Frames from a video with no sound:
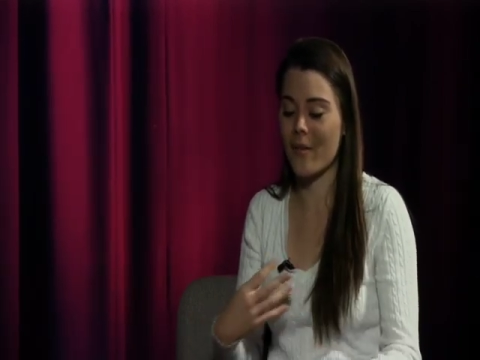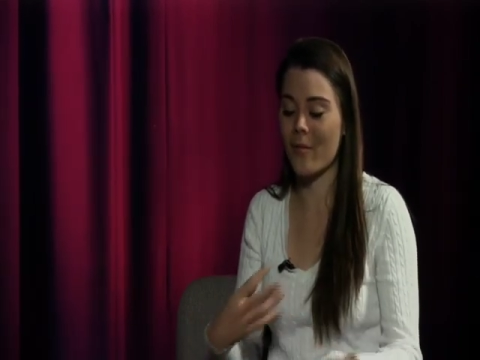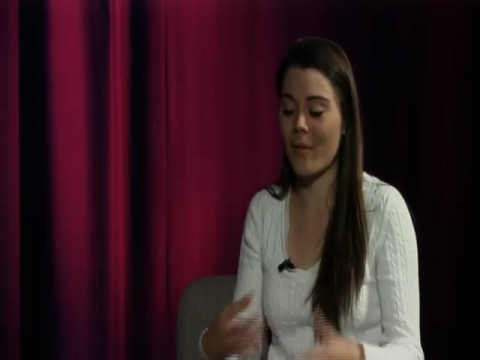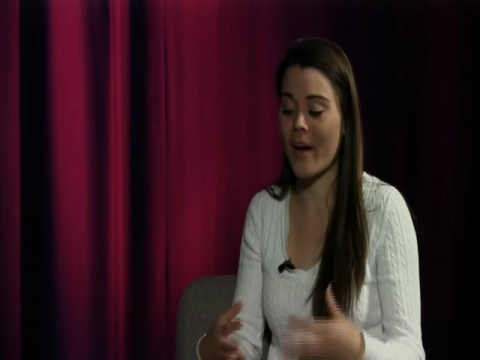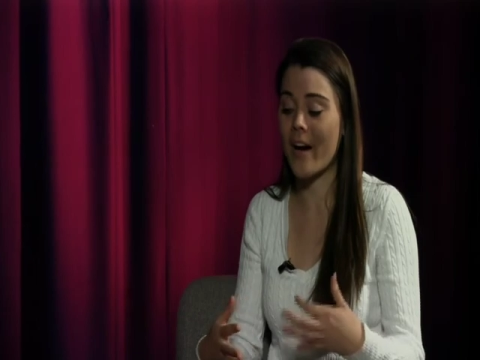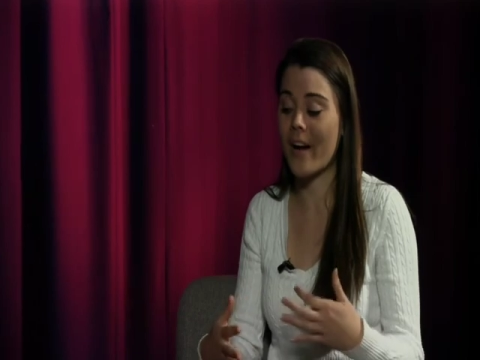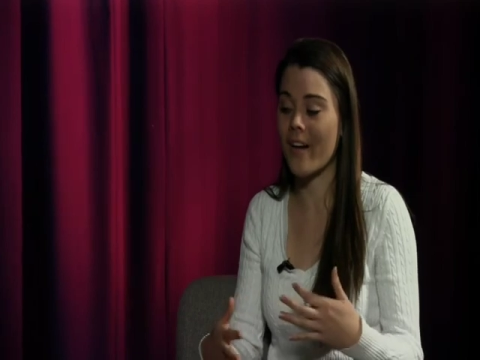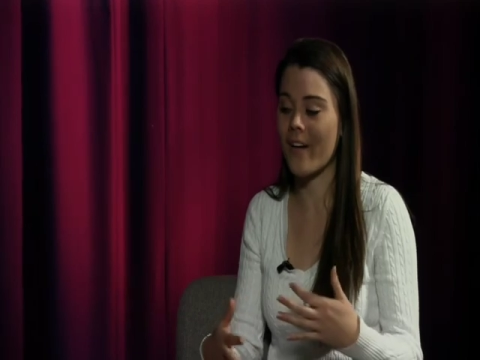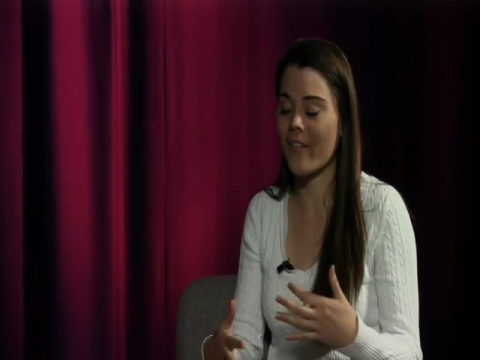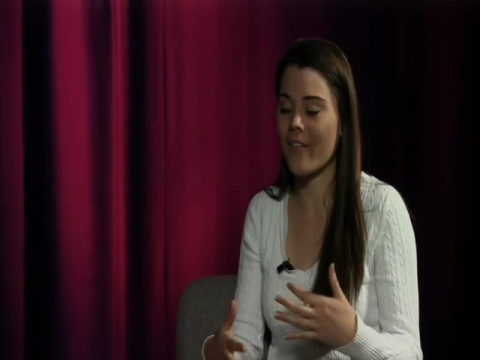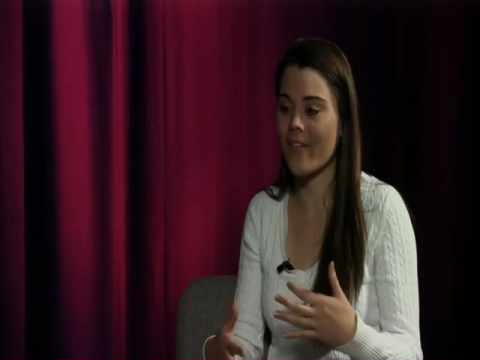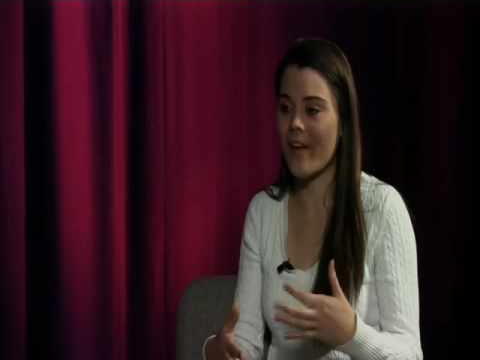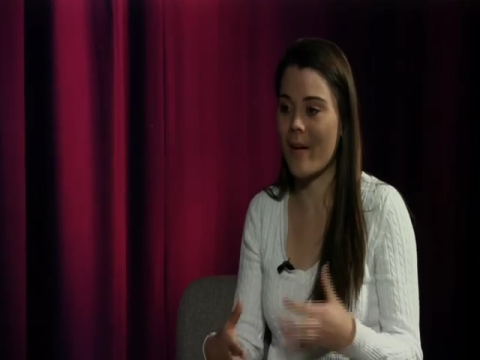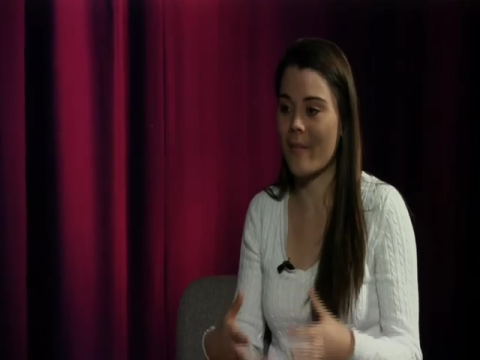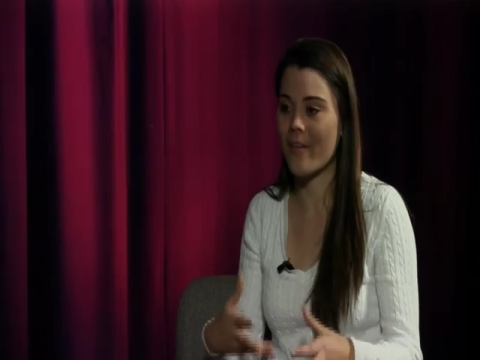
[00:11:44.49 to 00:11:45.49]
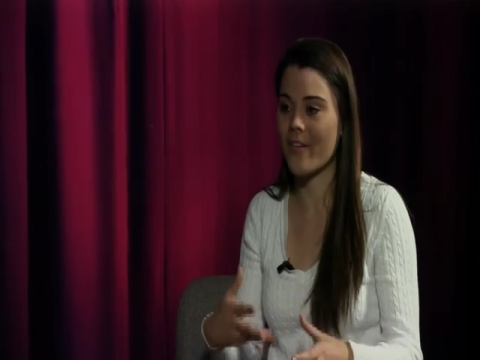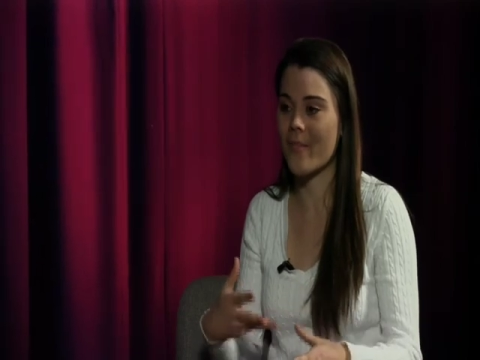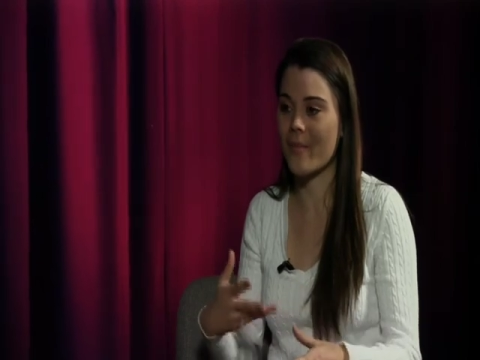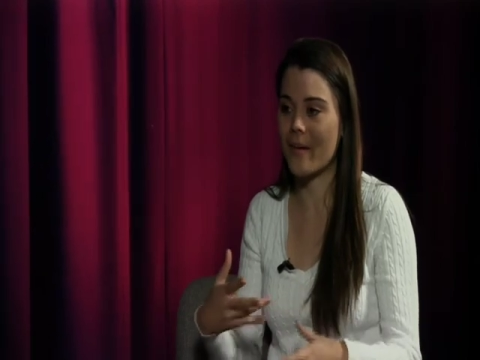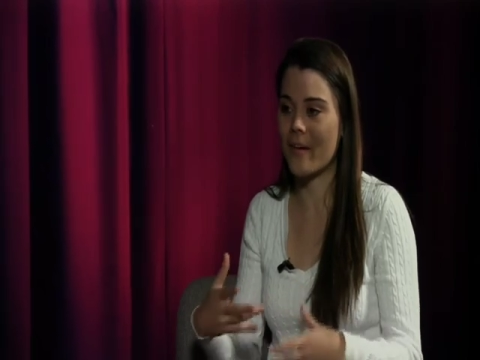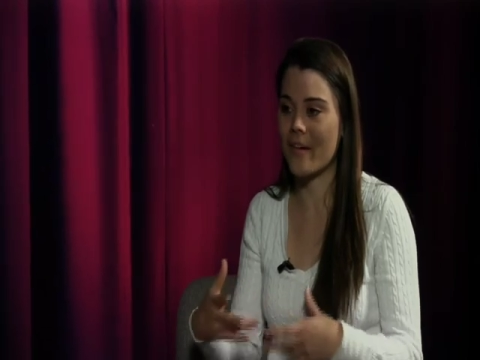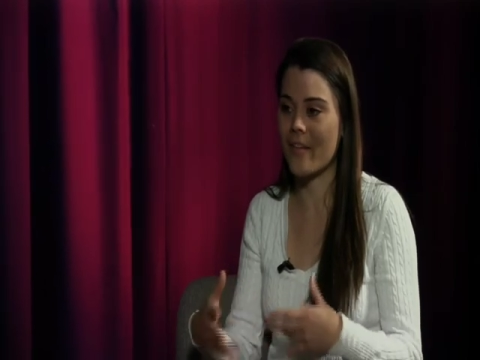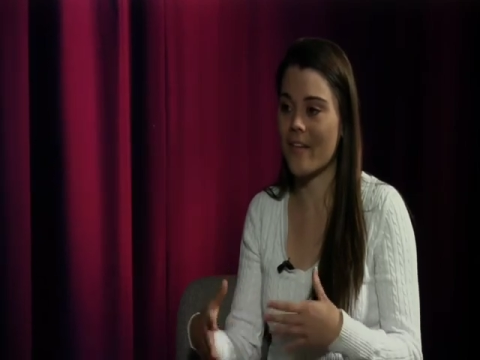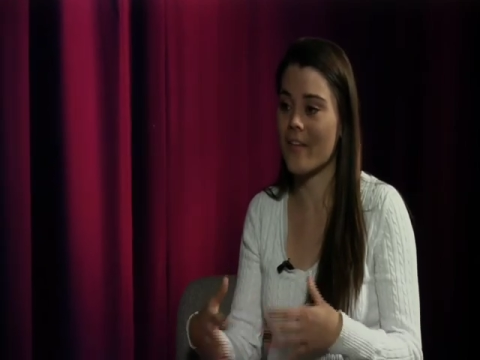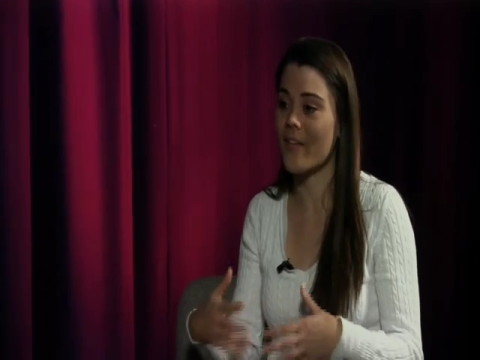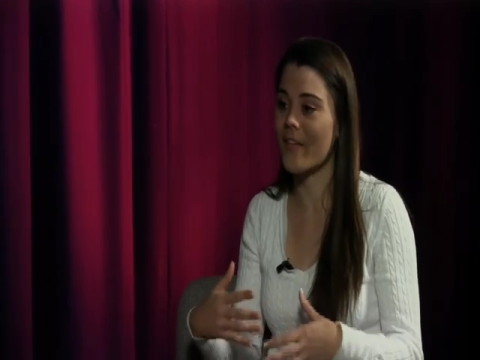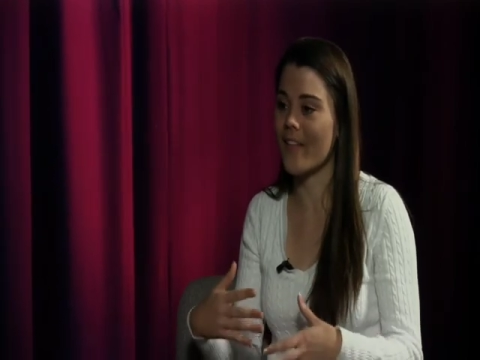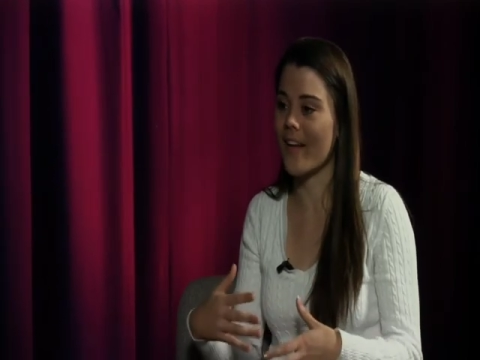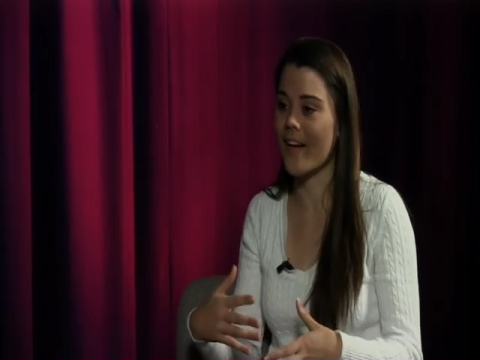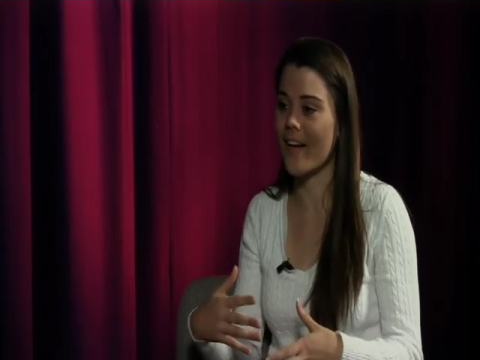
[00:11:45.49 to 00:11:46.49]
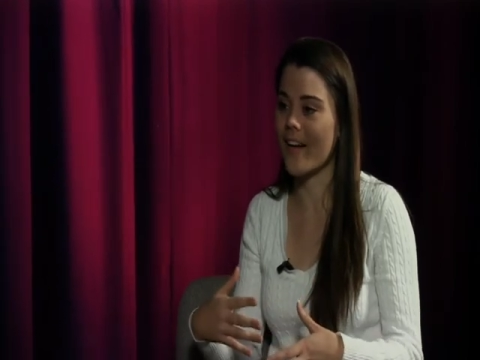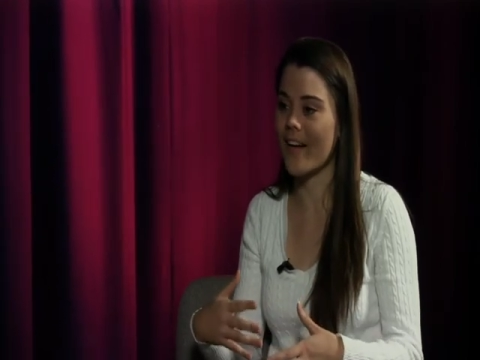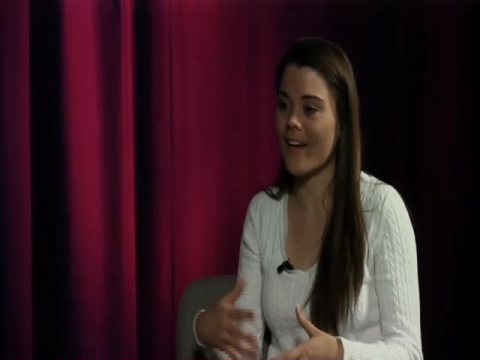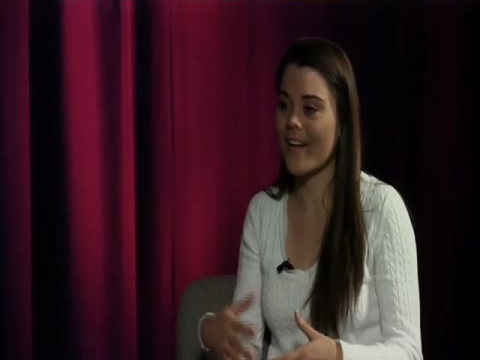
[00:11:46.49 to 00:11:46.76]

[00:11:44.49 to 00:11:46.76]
aware of how much bigger than you they are.